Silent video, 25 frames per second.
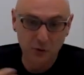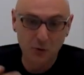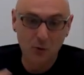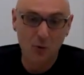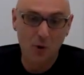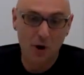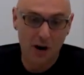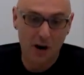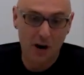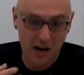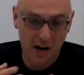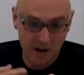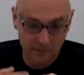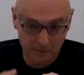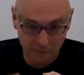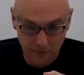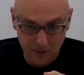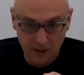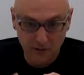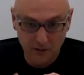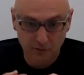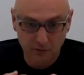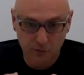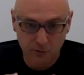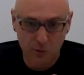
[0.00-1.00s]
to
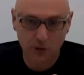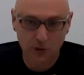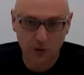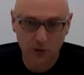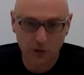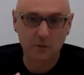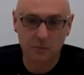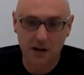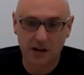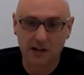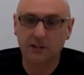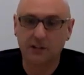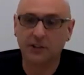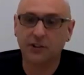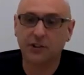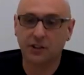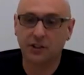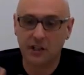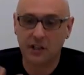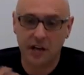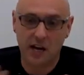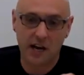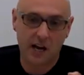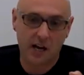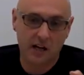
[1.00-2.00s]
enforce the
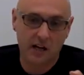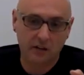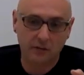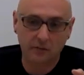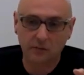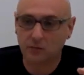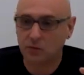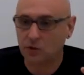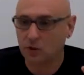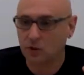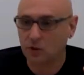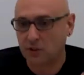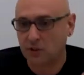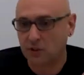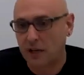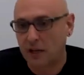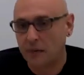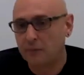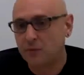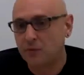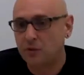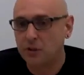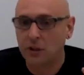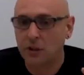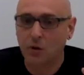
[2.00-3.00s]
policy, and
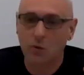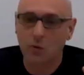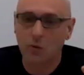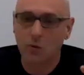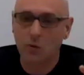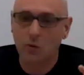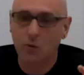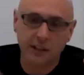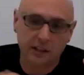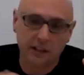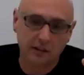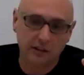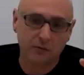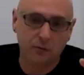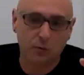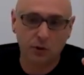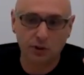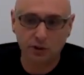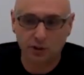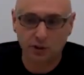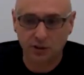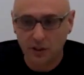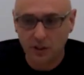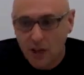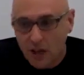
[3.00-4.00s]
sometimes it cannot
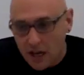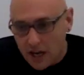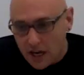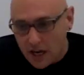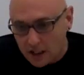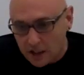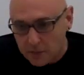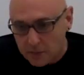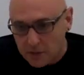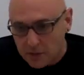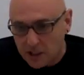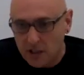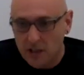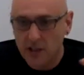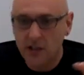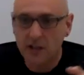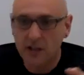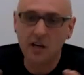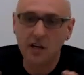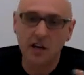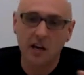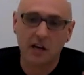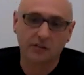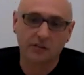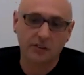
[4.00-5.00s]
enforce it in the
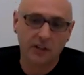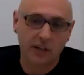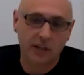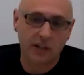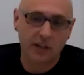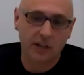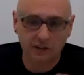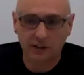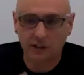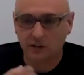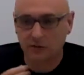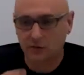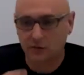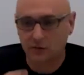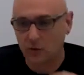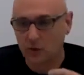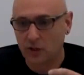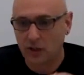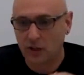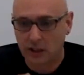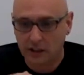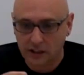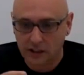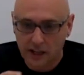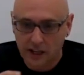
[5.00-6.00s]
beginning, and then
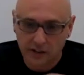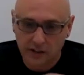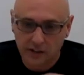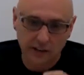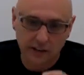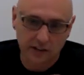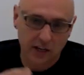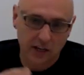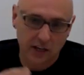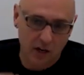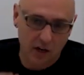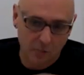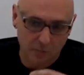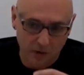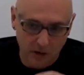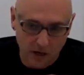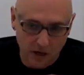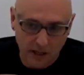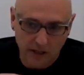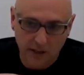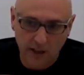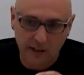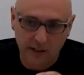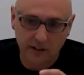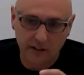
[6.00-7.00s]

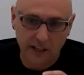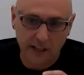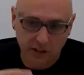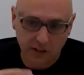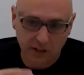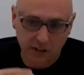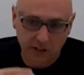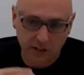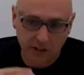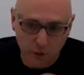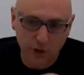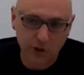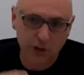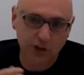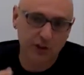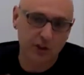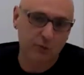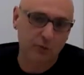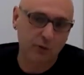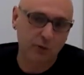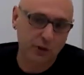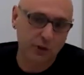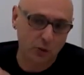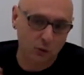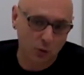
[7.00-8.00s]
it
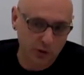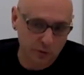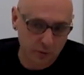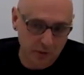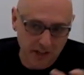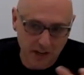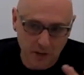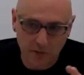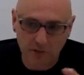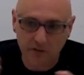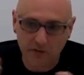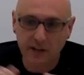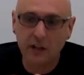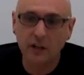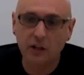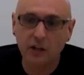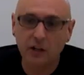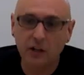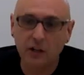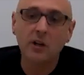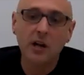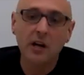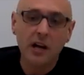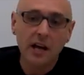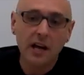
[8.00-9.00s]
converges and resources become
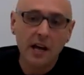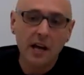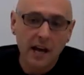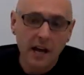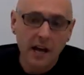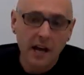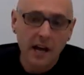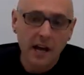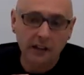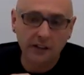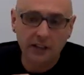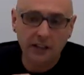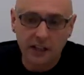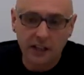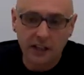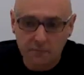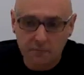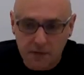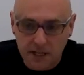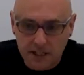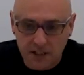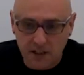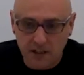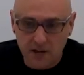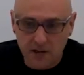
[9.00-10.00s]
available, and
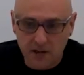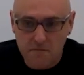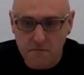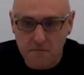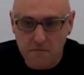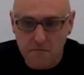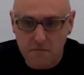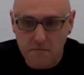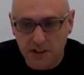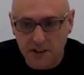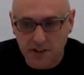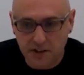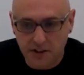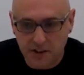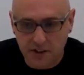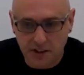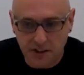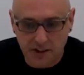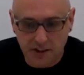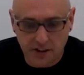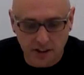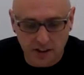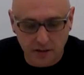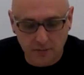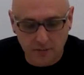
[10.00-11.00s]
it basically makes
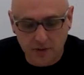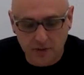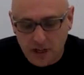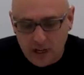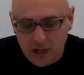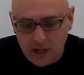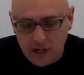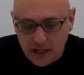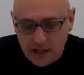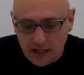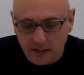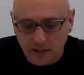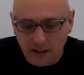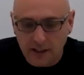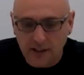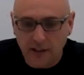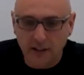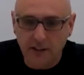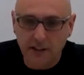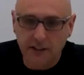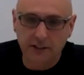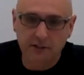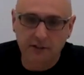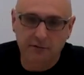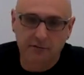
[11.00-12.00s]
systems a
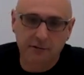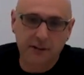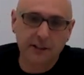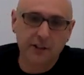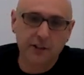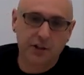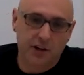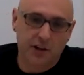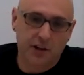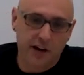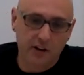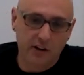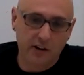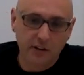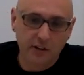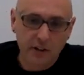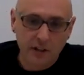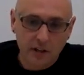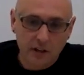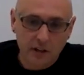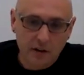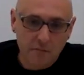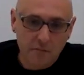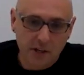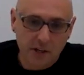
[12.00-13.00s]
lot less fragile,
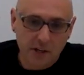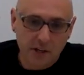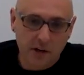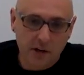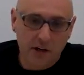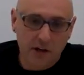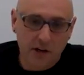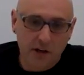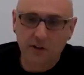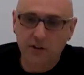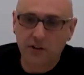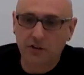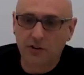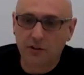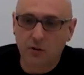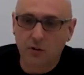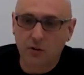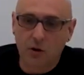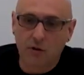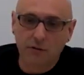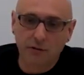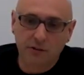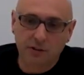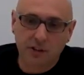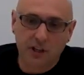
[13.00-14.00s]
because
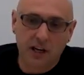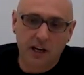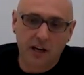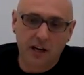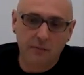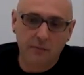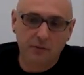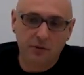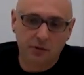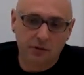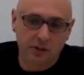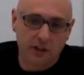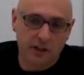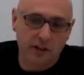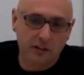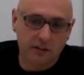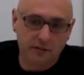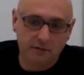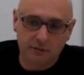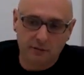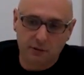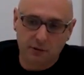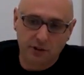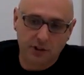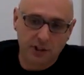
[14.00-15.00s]
oftentimes,
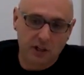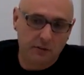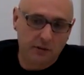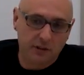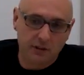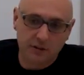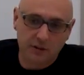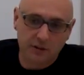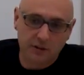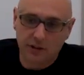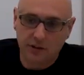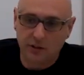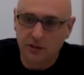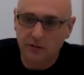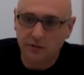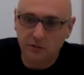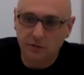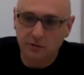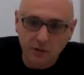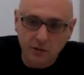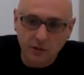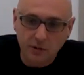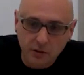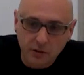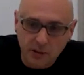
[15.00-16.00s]
like for example, especially
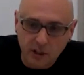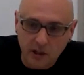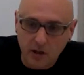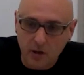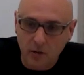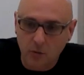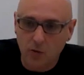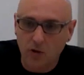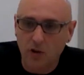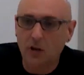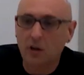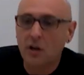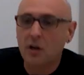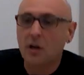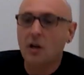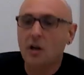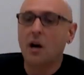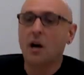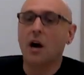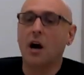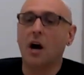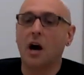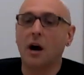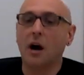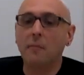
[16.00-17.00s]
if you're dealing with hardware,
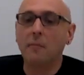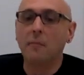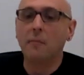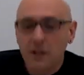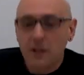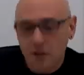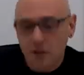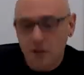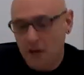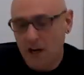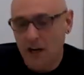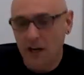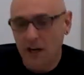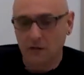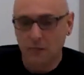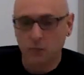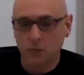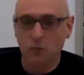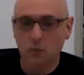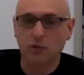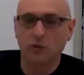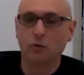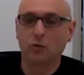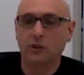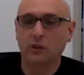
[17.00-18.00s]
you
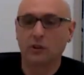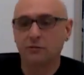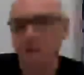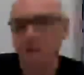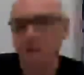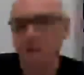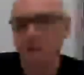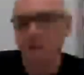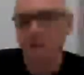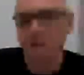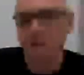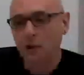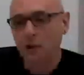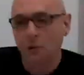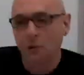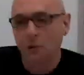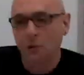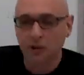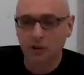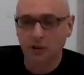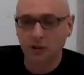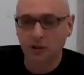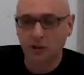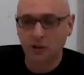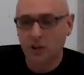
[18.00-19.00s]
might want to configure a
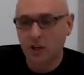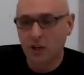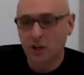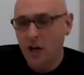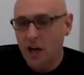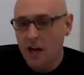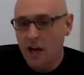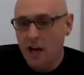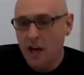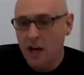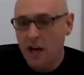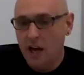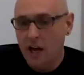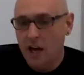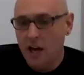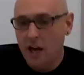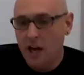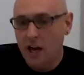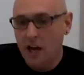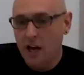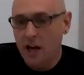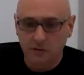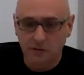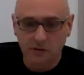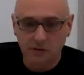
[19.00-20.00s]
resource
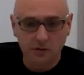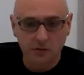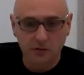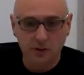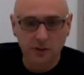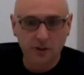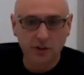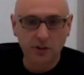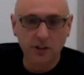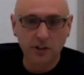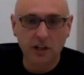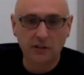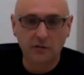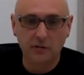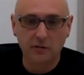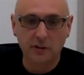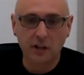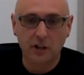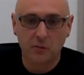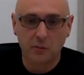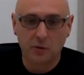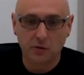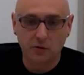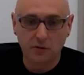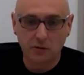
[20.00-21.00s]
and it's not
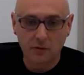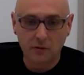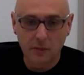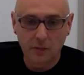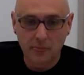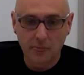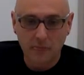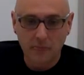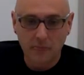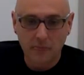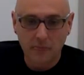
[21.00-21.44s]
available.